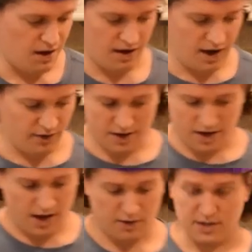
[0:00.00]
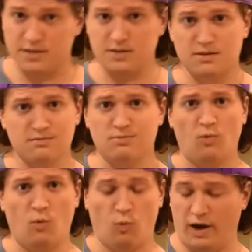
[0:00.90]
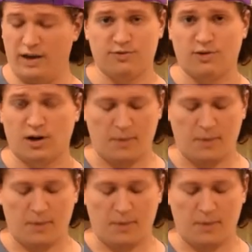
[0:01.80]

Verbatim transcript: And now right now, we just wait for